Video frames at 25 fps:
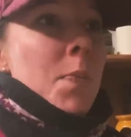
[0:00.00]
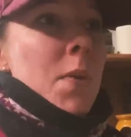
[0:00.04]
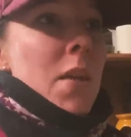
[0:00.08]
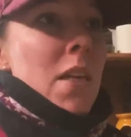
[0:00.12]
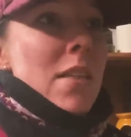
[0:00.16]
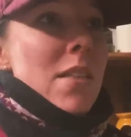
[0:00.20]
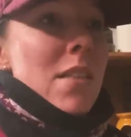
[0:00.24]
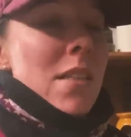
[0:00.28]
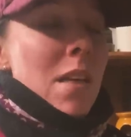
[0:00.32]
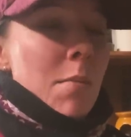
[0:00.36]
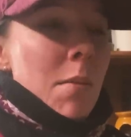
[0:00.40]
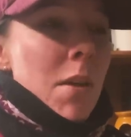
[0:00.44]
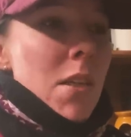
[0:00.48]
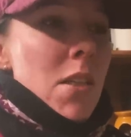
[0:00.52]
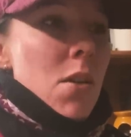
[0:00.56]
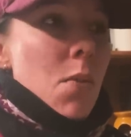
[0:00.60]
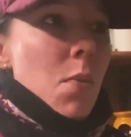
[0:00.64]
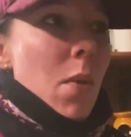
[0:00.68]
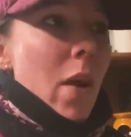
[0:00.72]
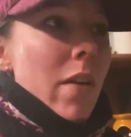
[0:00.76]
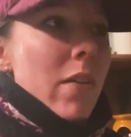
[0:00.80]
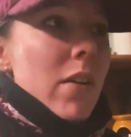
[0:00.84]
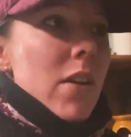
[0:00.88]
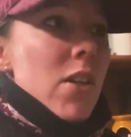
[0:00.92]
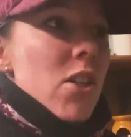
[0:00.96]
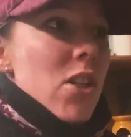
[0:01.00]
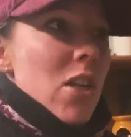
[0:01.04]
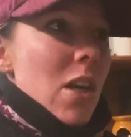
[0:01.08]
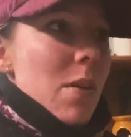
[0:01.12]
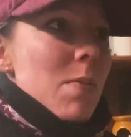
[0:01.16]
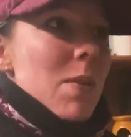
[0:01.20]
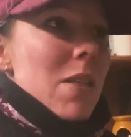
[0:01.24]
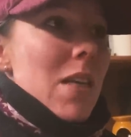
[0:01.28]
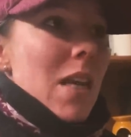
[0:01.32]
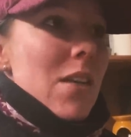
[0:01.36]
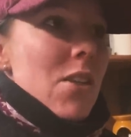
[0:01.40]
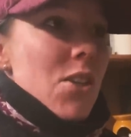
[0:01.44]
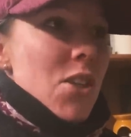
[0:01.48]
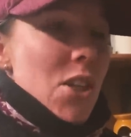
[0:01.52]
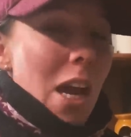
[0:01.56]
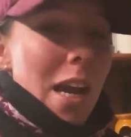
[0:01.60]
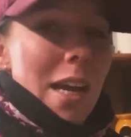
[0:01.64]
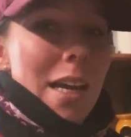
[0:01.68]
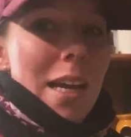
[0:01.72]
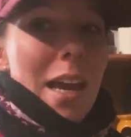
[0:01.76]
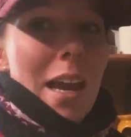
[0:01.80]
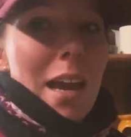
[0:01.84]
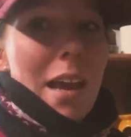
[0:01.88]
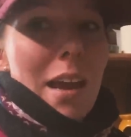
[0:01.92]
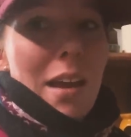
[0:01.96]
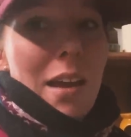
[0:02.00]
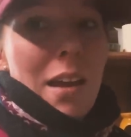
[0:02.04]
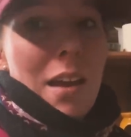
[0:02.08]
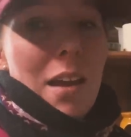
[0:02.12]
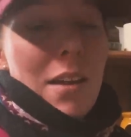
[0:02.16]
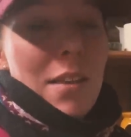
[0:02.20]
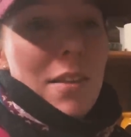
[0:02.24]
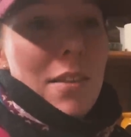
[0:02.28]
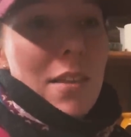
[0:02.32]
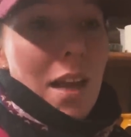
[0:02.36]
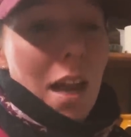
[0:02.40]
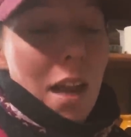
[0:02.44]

similar to wearing a sheepskin jacket. The